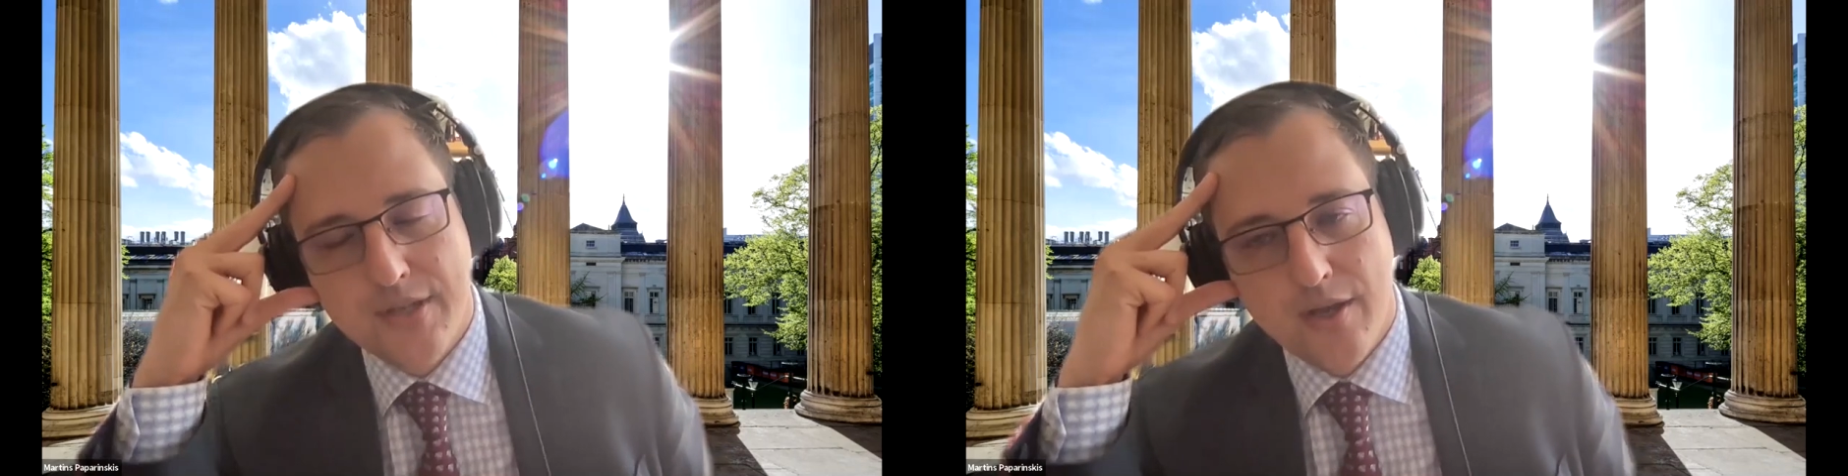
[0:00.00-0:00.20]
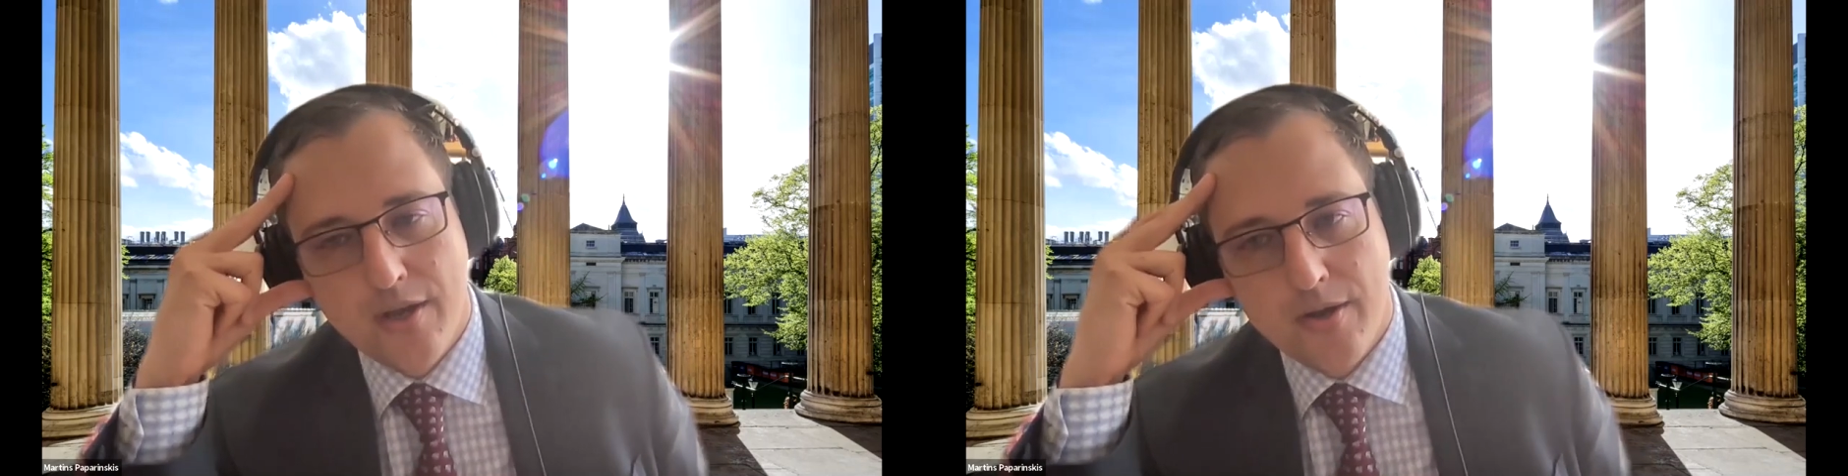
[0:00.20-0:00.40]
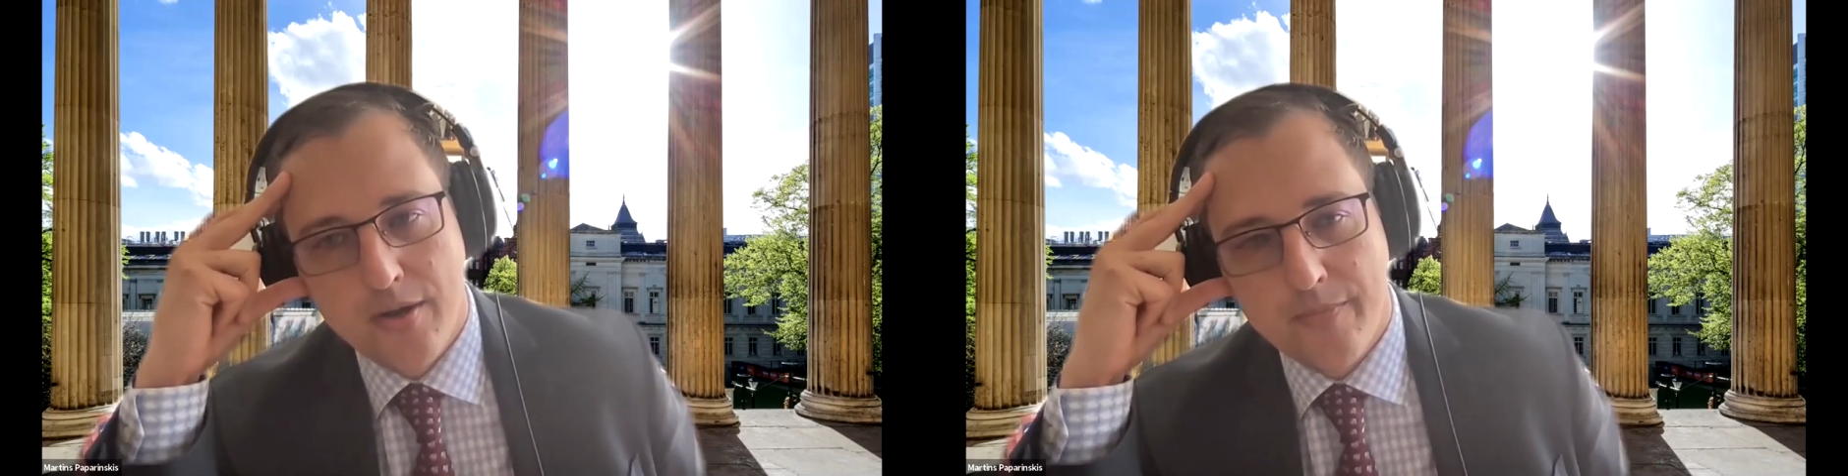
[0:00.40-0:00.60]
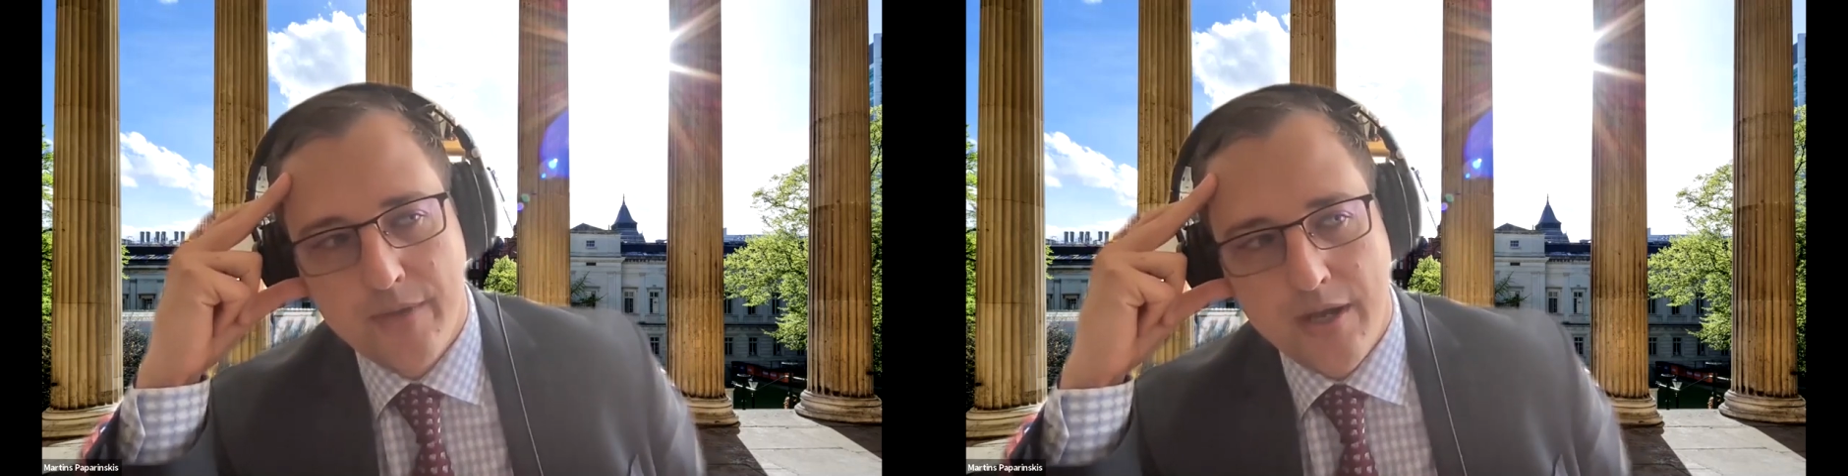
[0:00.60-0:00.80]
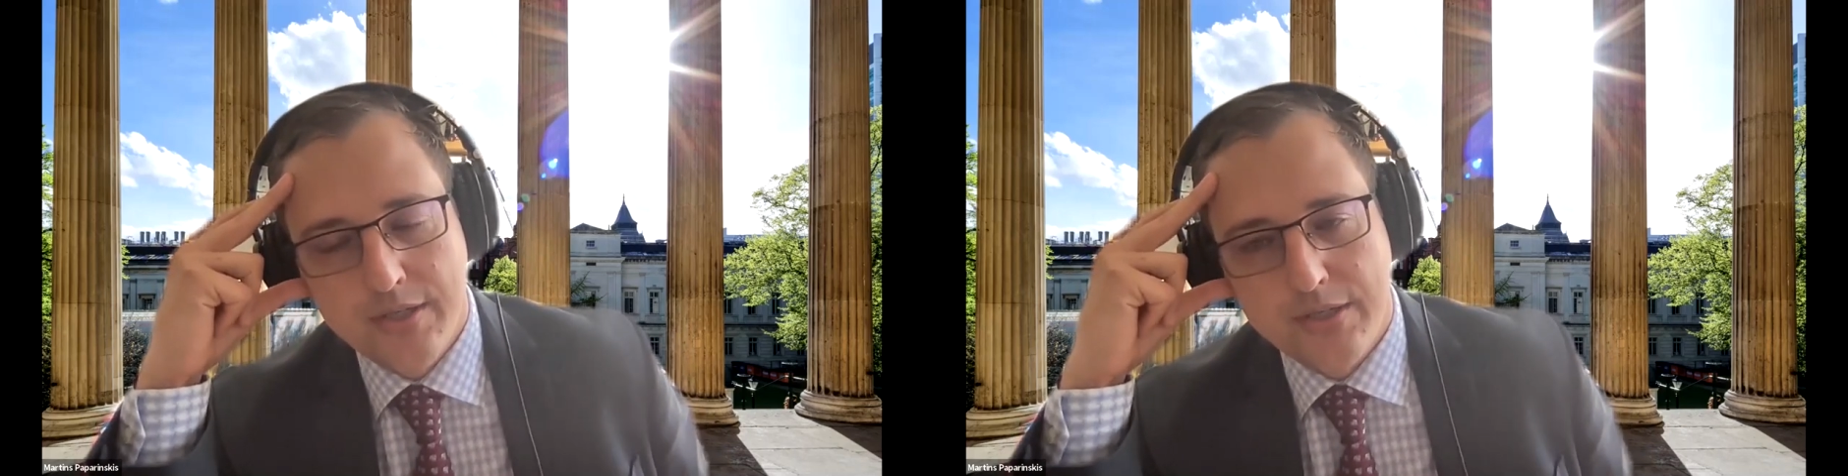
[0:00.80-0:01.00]

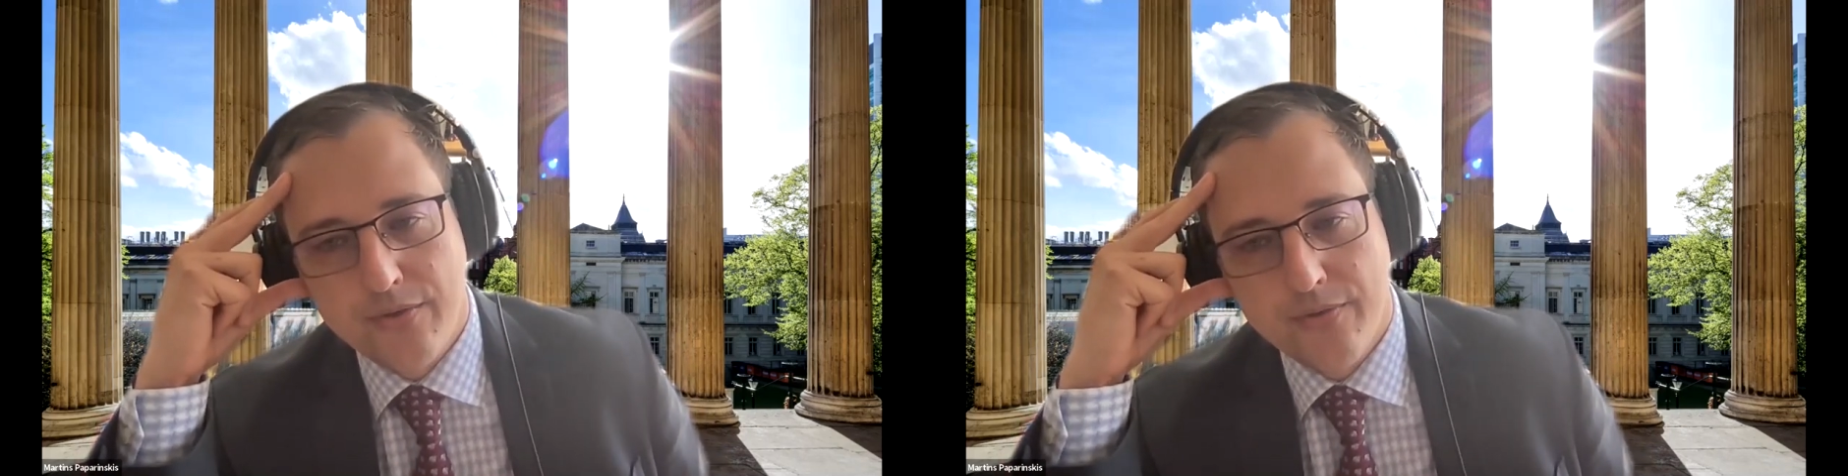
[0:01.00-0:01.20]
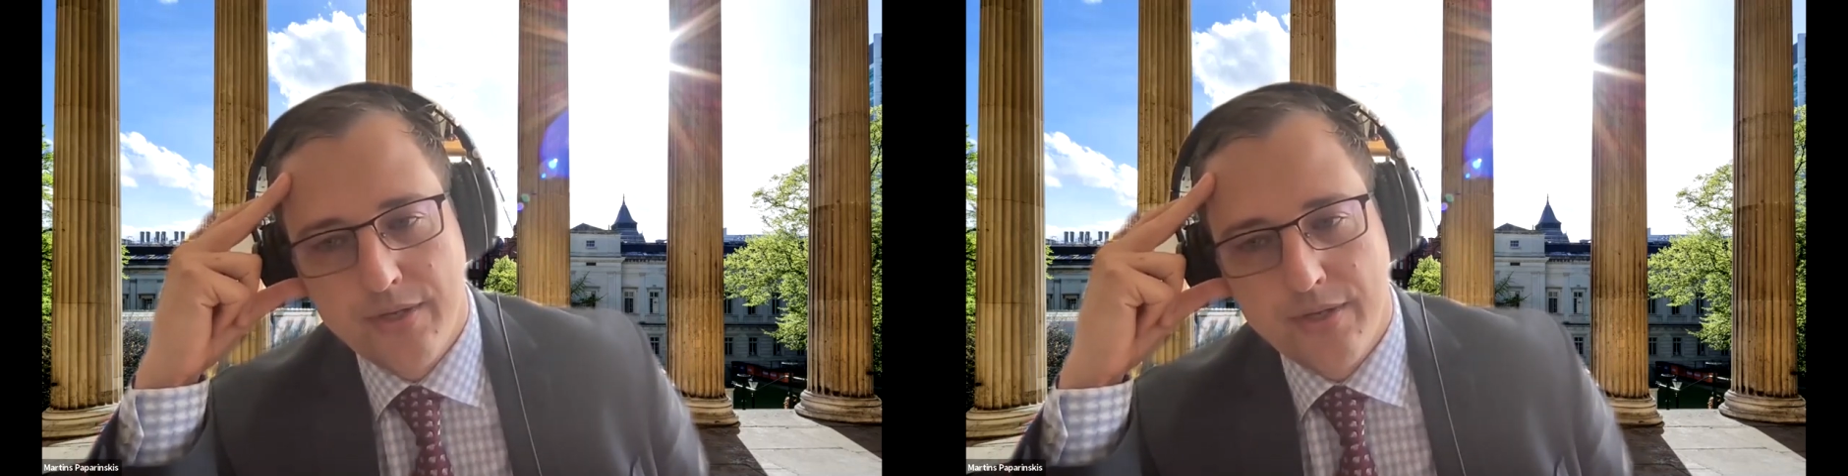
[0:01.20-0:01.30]
Article